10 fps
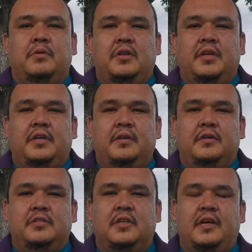Monday,
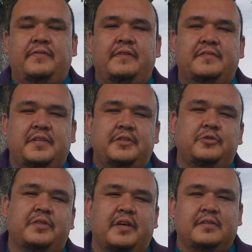July 15,
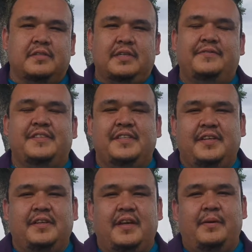
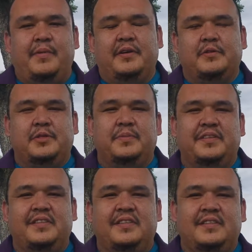2017. I'm Michael
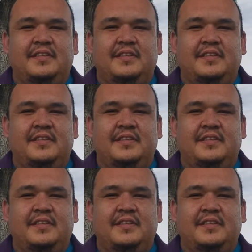Smith.